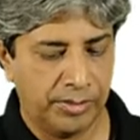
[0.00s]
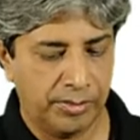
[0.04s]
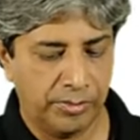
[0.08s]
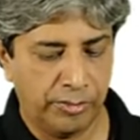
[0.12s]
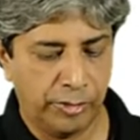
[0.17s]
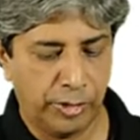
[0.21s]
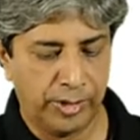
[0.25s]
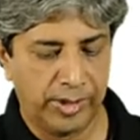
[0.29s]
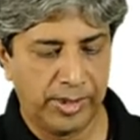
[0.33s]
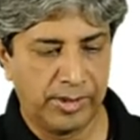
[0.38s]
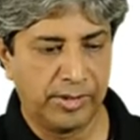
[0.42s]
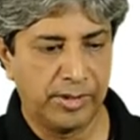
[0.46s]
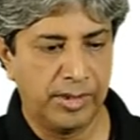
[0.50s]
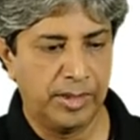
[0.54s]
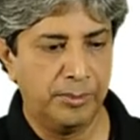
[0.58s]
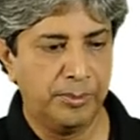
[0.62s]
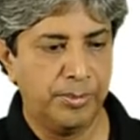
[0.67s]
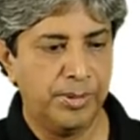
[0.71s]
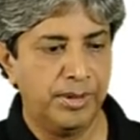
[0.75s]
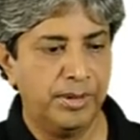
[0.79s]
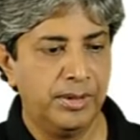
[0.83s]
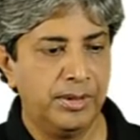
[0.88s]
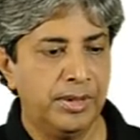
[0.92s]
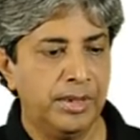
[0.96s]
For
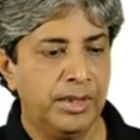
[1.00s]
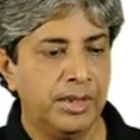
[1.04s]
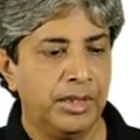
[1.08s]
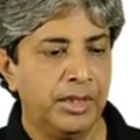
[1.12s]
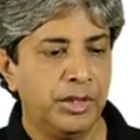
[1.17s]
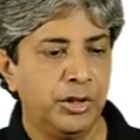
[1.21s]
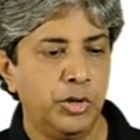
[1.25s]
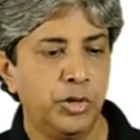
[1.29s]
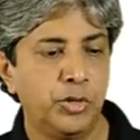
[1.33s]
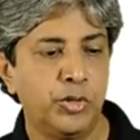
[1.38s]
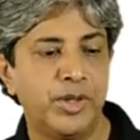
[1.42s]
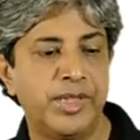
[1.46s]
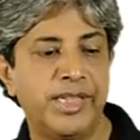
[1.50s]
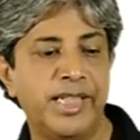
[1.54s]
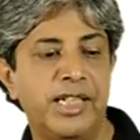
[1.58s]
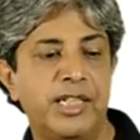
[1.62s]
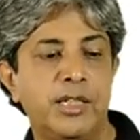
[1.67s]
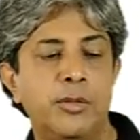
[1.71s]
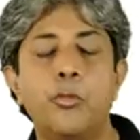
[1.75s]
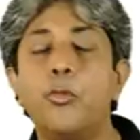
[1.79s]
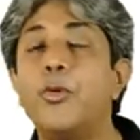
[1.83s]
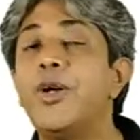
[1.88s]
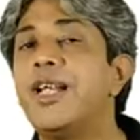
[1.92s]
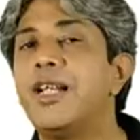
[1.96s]
example, you could take
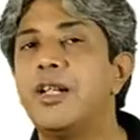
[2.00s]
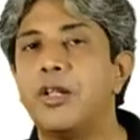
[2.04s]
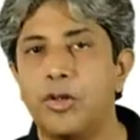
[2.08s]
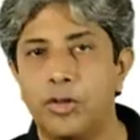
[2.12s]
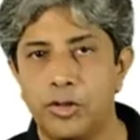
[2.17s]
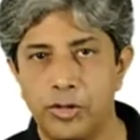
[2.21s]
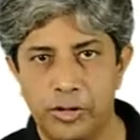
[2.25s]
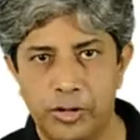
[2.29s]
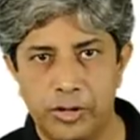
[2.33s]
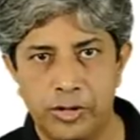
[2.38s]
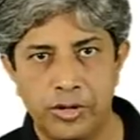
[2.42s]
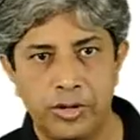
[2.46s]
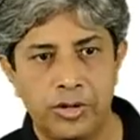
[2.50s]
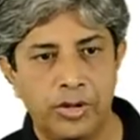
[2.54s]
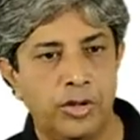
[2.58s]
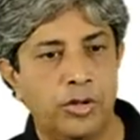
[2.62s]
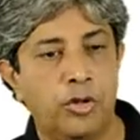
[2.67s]
a weight loss